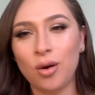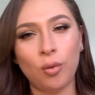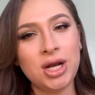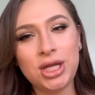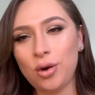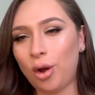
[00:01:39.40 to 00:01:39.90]

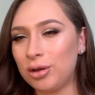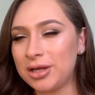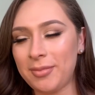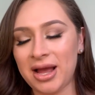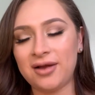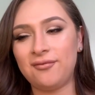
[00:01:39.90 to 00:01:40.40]
what are you
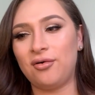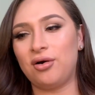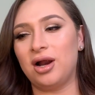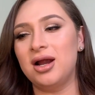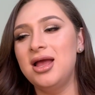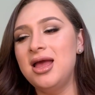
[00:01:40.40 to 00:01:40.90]
holding back
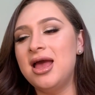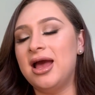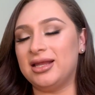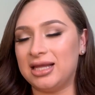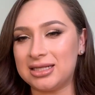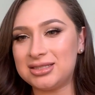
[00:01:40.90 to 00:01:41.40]
for?
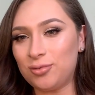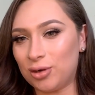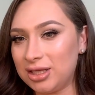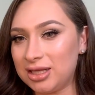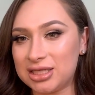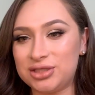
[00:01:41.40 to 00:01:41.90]
And that's the
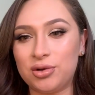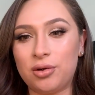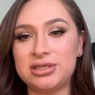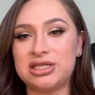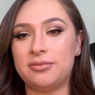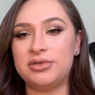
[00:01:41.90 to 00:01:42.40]
one thing that she would
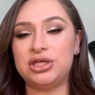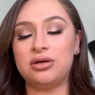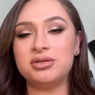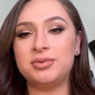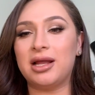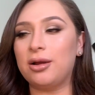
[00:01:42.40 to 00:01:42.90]
always tell me. She'd
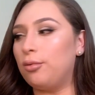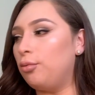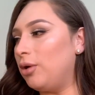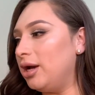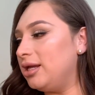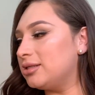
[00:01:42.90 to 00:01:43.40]
always be like,
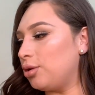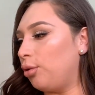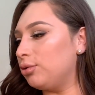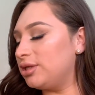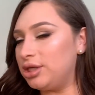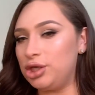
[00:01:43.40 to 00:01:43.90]
what is
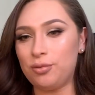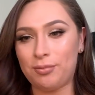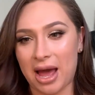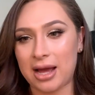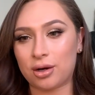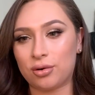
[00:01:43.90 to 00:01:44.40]
holding you
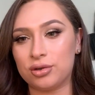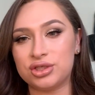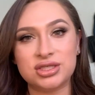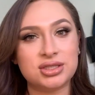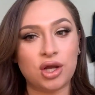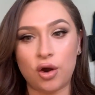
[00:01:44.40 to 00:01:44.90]
back, girl?
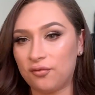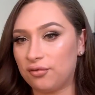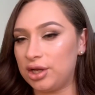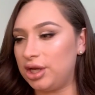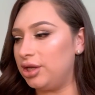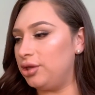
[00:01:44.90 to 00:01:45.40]
Just go for
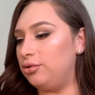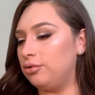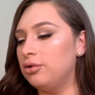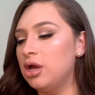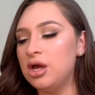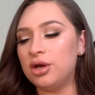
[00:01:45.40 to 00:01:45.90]
it.
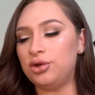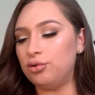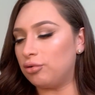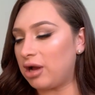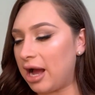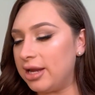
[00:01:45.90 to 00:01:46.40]

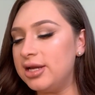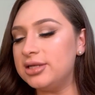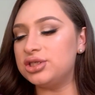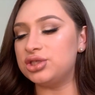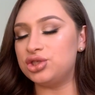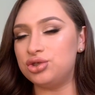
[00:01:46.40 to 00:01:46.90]
You got it.
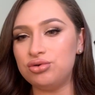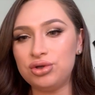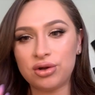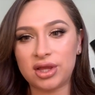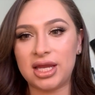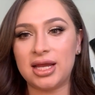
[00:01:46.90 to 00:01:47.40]
Just do
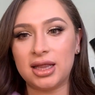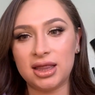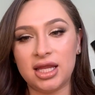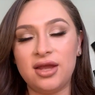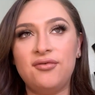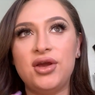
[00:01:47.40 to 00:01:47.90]
your thing.
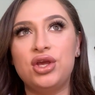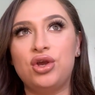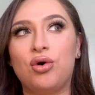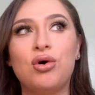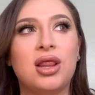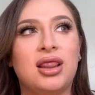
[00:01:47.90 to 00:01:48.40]
Live
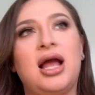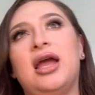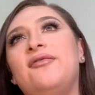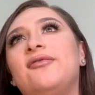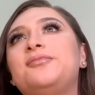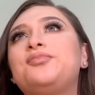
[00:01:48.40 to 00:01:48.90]
your
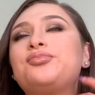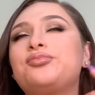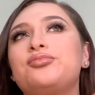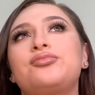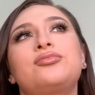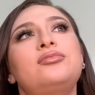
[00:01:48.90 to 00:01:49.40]
life.
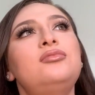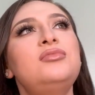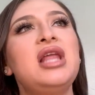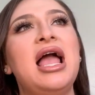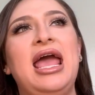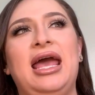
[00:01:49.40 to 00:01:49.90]

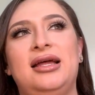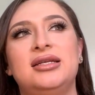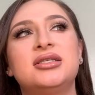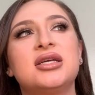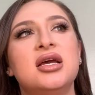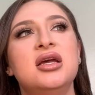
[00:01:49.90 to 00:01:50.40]

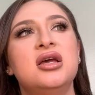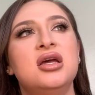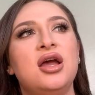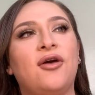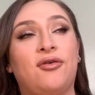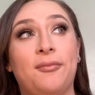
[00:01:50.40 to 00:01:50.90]
And
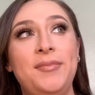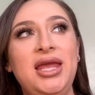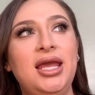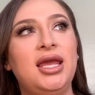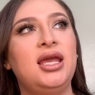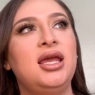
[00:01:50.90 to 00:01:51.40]
for
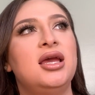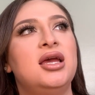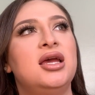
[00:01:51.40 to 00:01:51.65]
me,